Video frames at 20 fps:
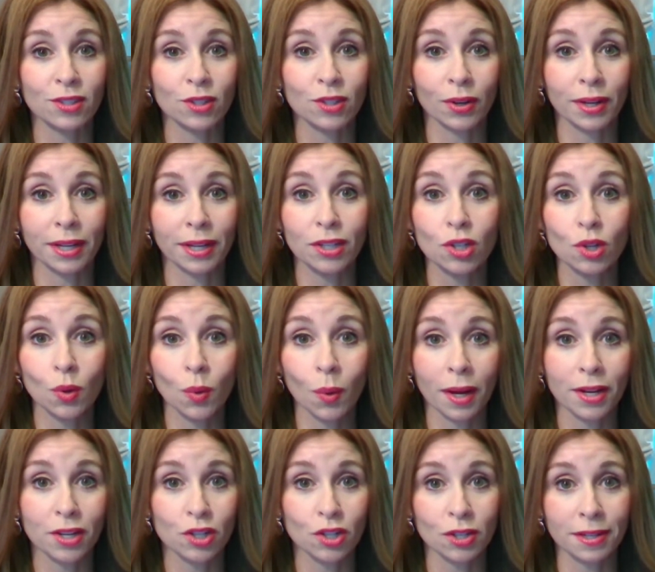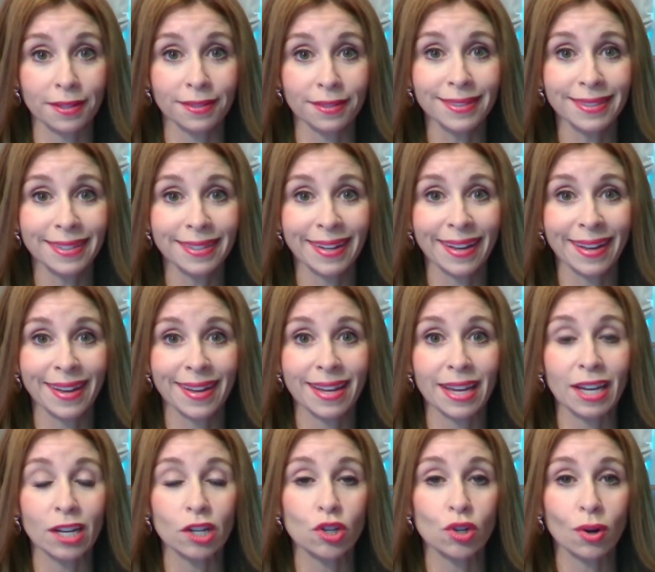answer each question,
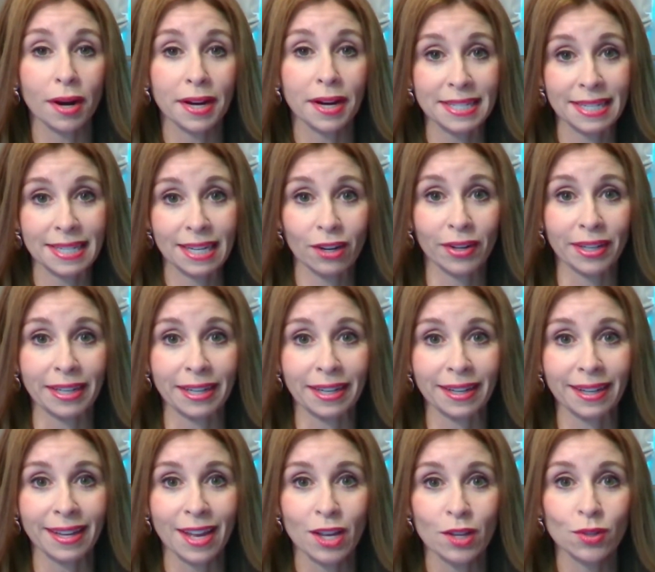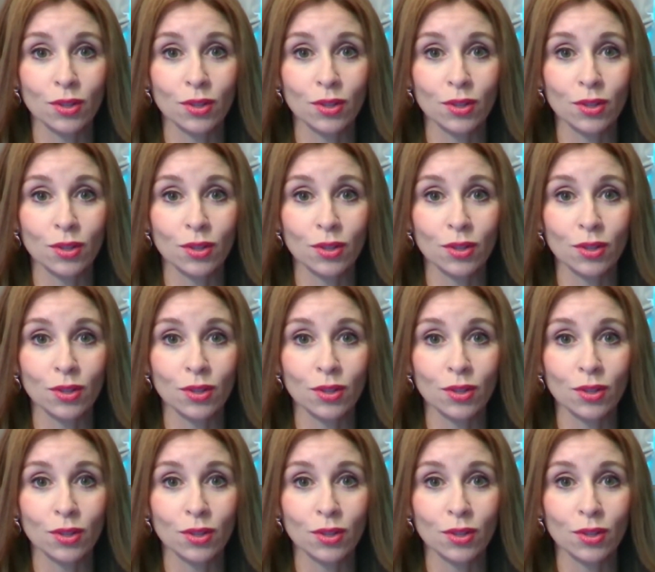each criteria.